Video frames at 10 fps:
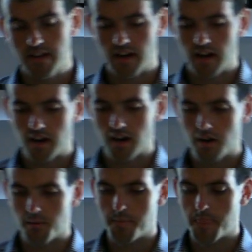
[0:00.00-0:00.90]

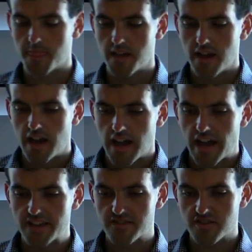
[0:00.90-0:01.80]
Um,
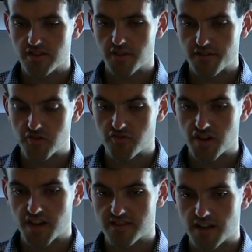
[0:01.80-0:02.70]
and so if you're
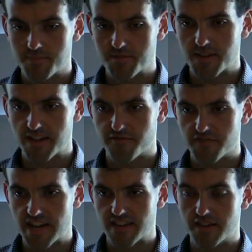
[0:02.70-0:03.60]
trying to optimize for
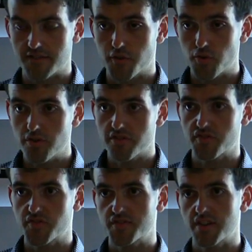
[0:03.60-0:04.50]
that, then of
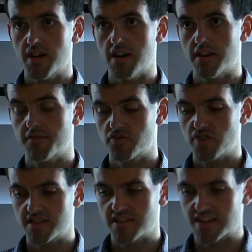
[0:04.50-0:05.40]
course, uh, if you're
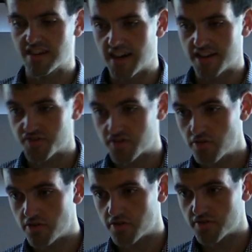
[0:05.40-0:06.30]
trying to get the highest
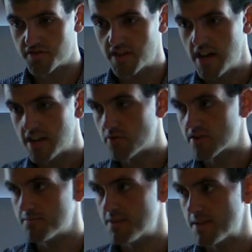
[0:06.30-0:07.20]
scores, you
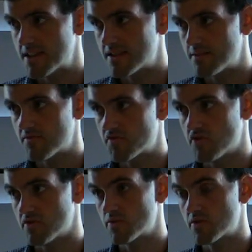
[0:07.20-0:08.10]
want to minimize the number of
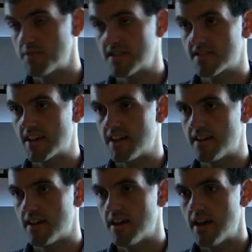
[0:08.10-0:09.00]
turns, which means, again,
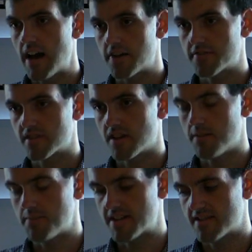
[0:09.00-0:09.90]
out of
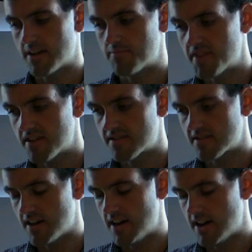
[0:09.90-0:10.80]
combat time does
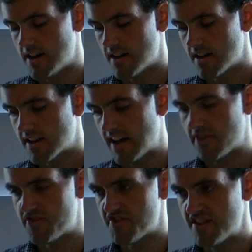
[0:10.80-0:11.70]
uh,
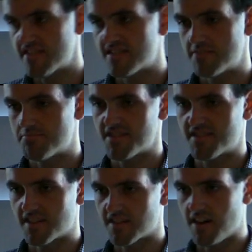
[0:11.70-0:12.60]
count. There is an
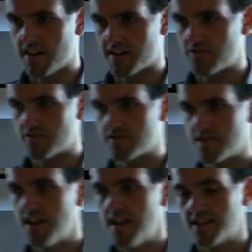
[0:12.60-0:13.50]
implicit clock. You just,
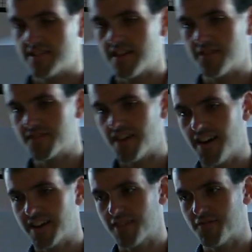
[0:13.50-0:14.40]
instead of
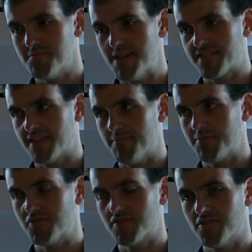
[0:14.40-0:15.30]
dying if you mess up,
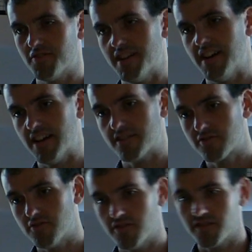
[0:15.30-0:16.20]
you just don't get a high
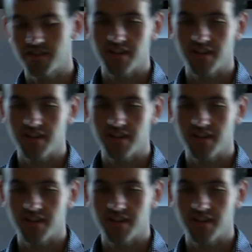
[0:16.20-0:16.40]
score.